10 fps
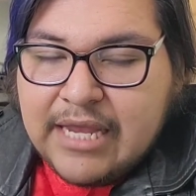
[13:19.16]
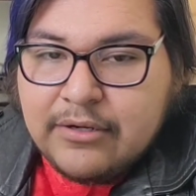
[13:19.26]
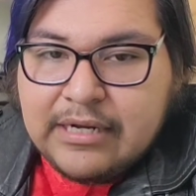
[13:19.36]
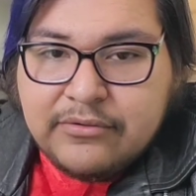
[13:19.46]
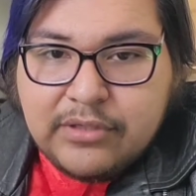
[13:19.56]

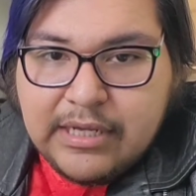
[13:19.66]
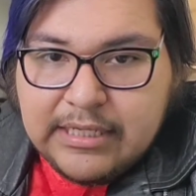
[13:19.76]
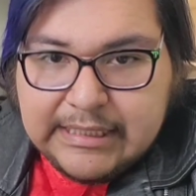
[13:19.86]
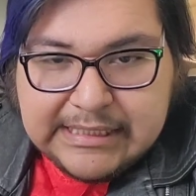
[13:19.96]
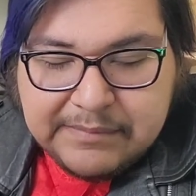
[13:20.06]
don't know
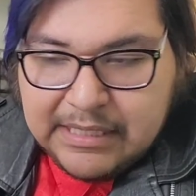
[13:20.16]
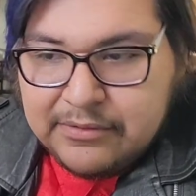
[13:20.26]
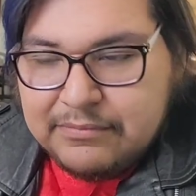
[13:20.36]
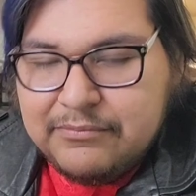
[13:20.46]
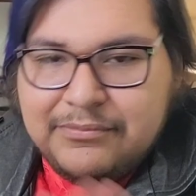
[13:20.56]
how to explain.
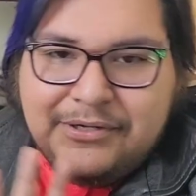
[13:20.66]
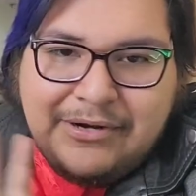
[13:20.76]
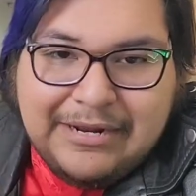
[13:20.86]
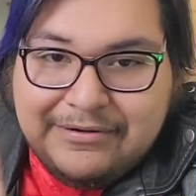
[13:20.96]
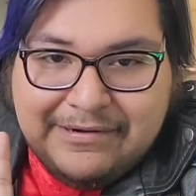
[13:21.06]
Oh, I don't
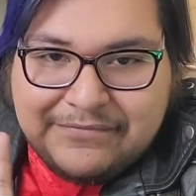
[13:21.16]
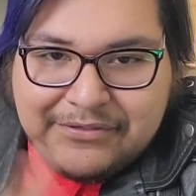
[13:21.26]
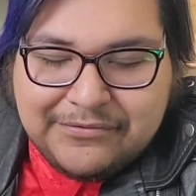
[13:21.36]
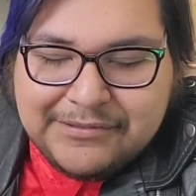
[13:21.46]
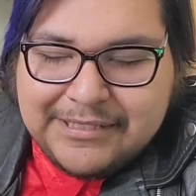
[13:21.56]
even have
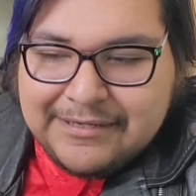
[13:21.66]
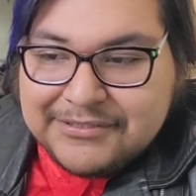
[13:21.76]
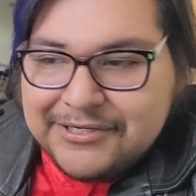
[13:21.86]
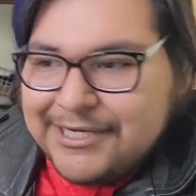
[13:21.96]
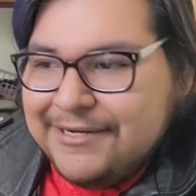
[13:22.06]
to go through
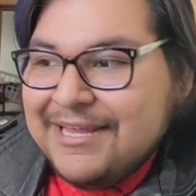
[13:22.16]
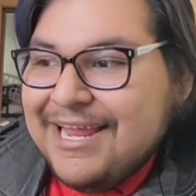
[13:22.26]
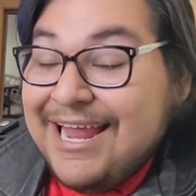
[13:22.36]
that. Sorry.